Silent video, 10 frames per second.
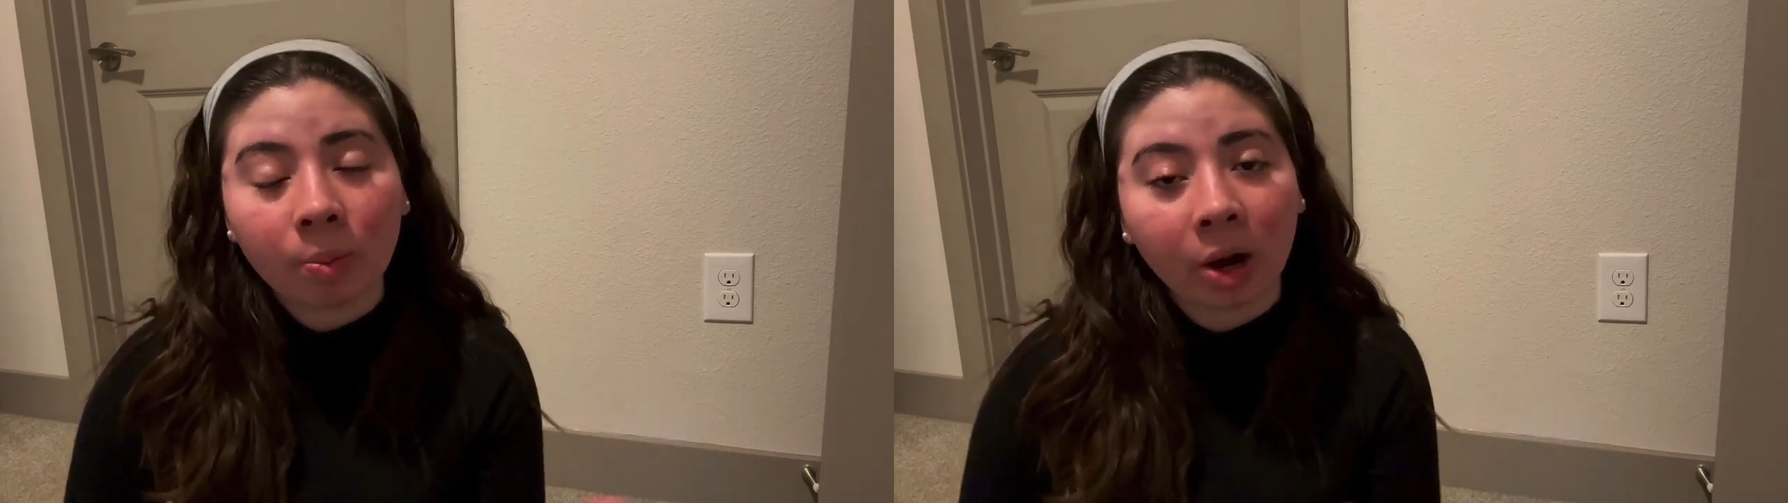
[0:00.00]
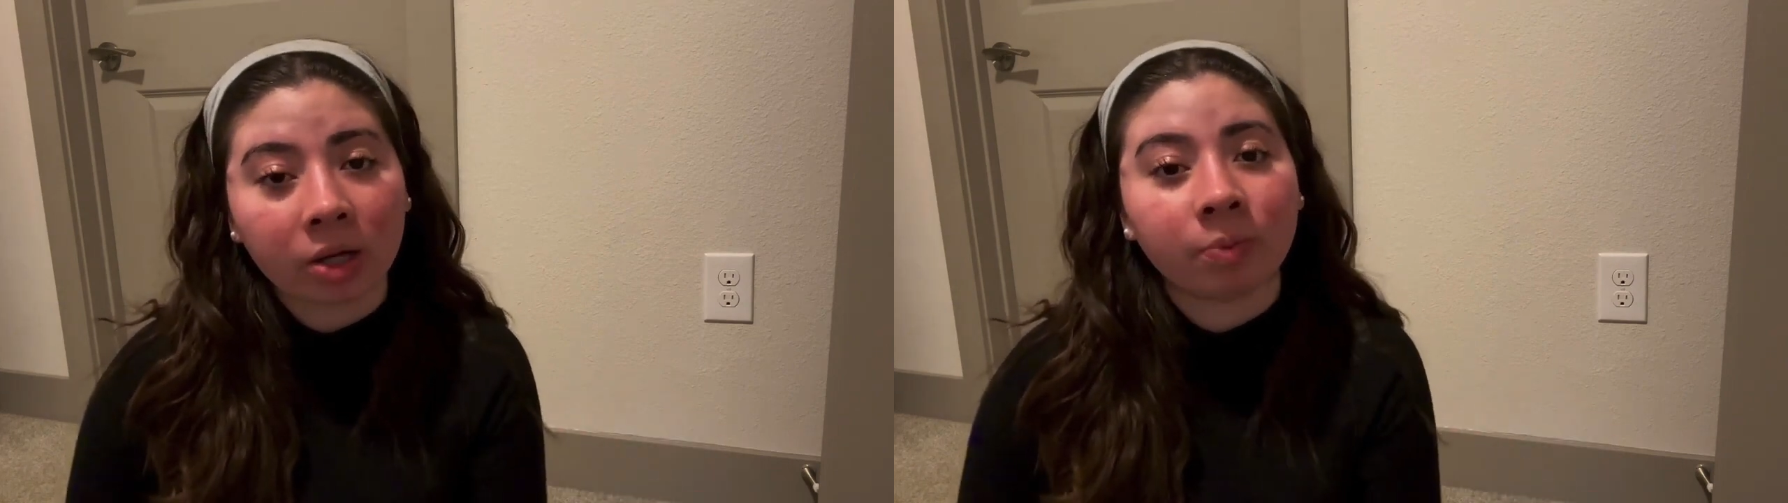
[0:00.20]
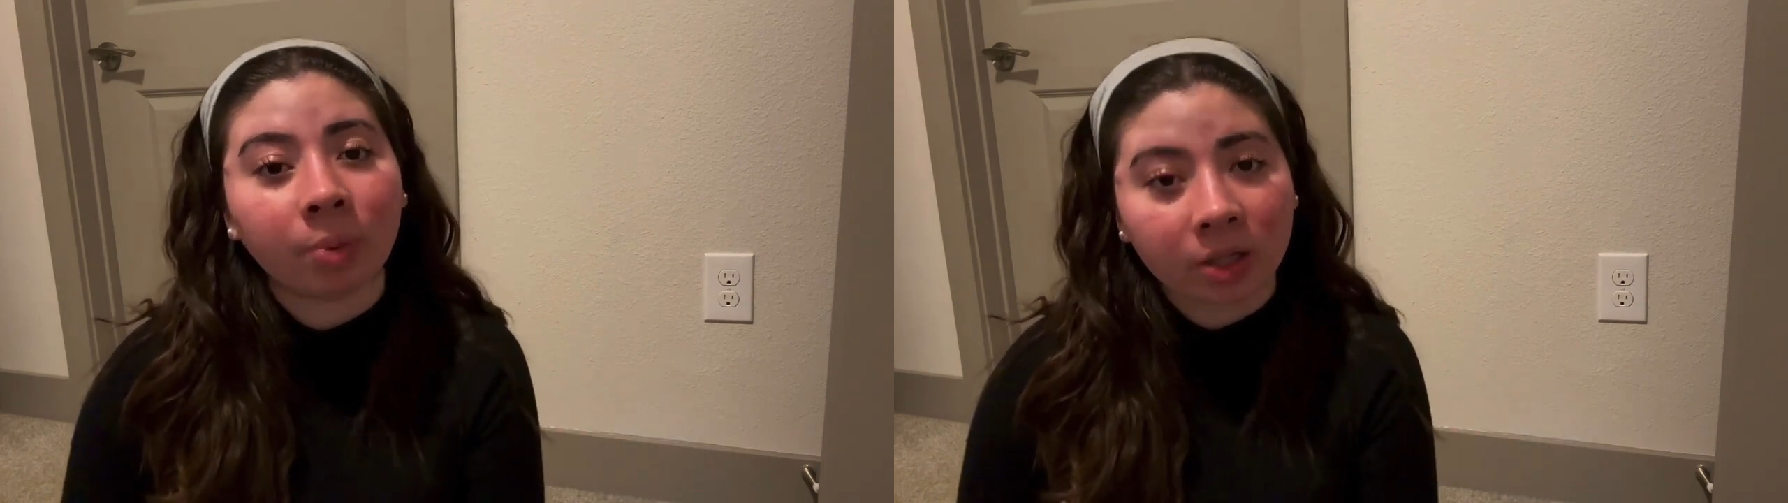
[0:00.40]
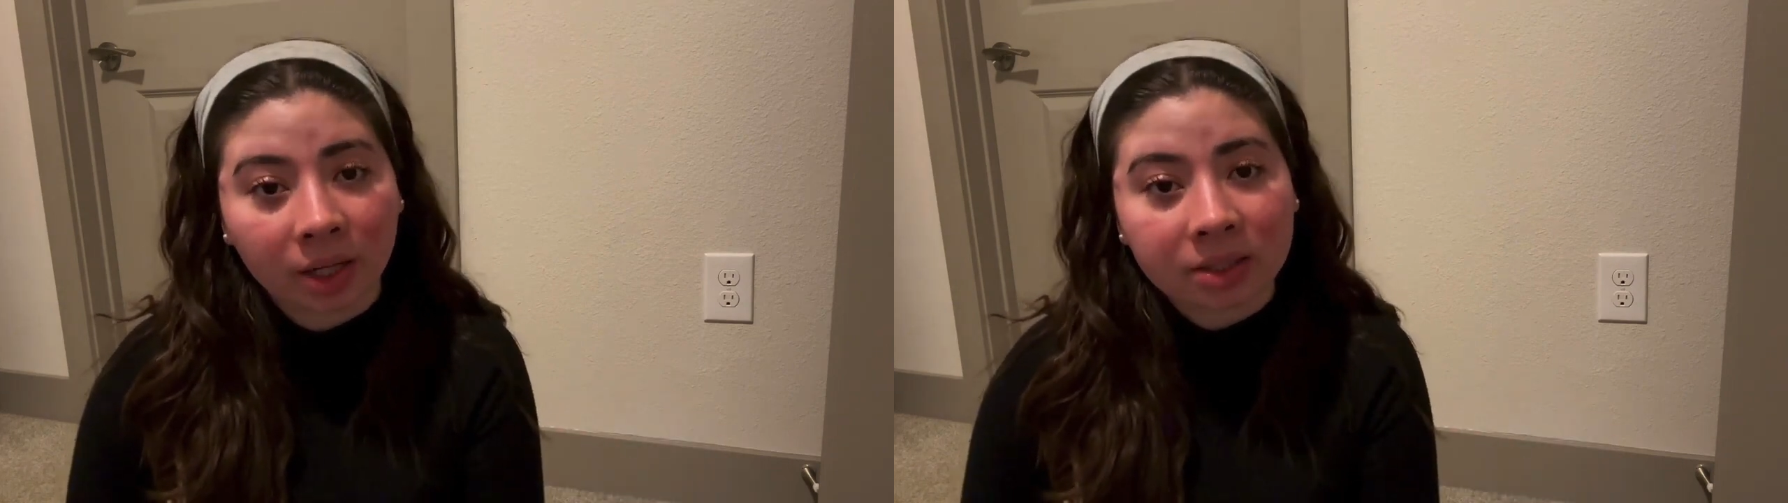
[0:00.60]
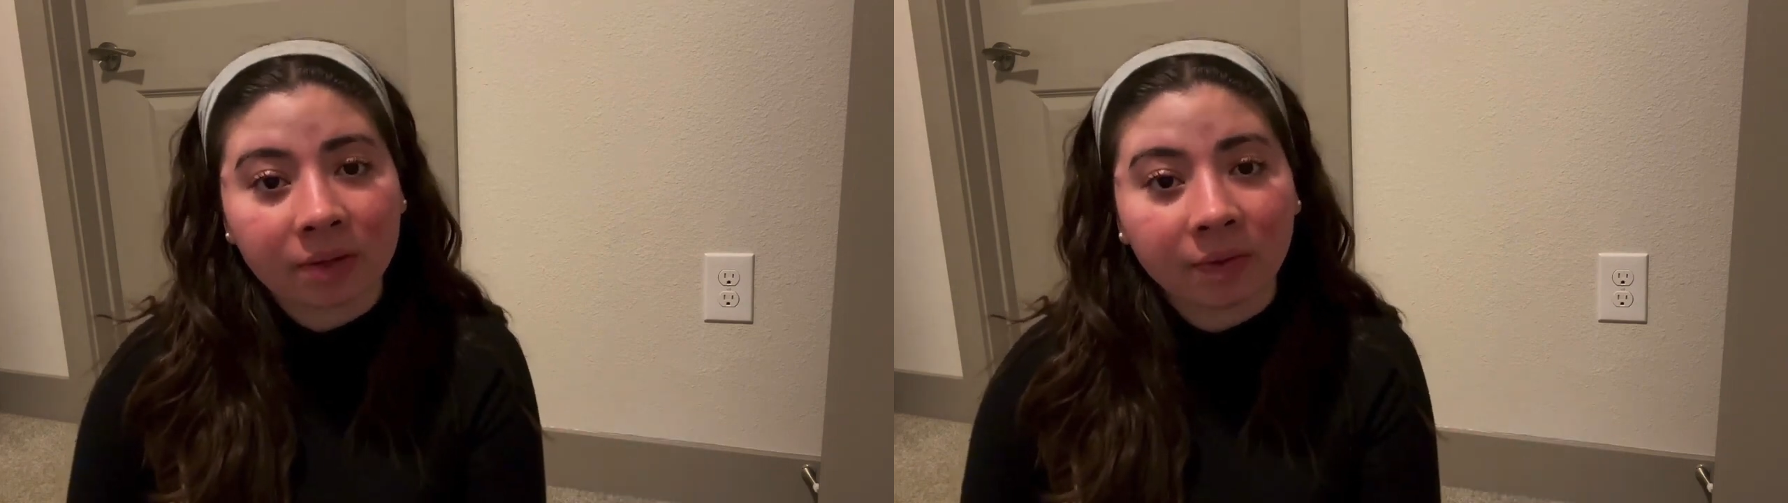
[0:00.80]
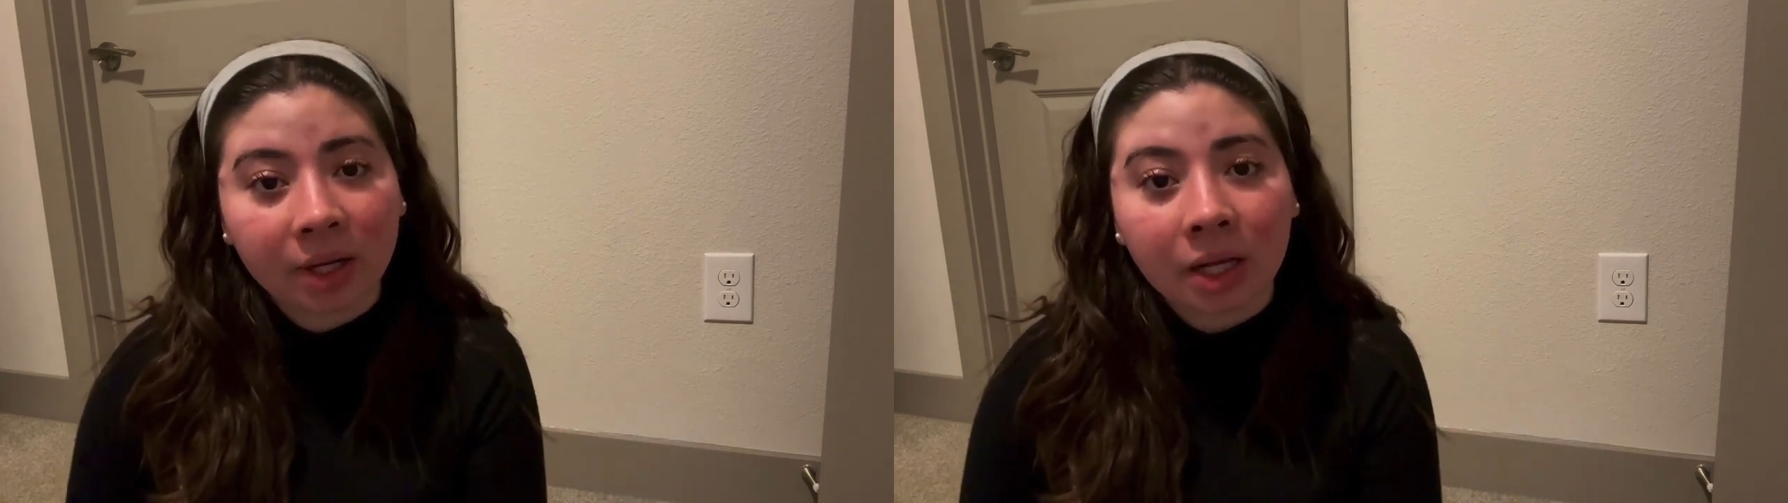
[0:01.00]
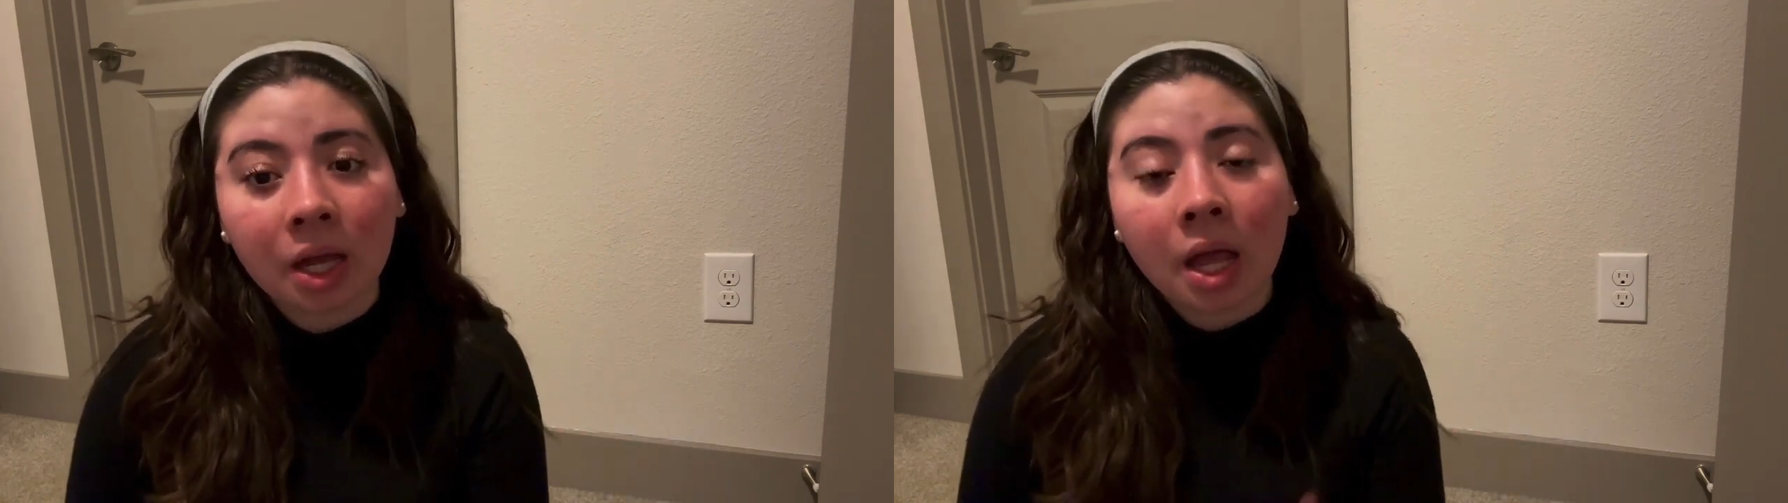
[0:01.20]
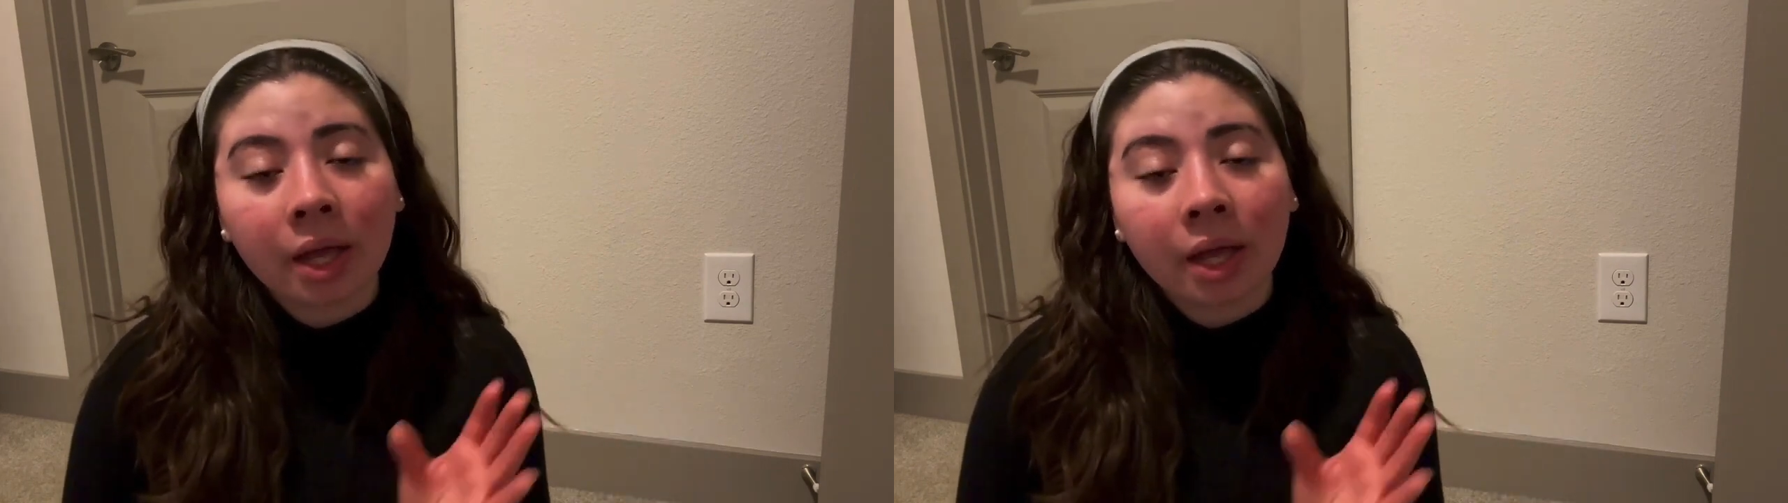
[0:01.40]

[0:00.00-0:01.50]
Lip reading: part of productivity,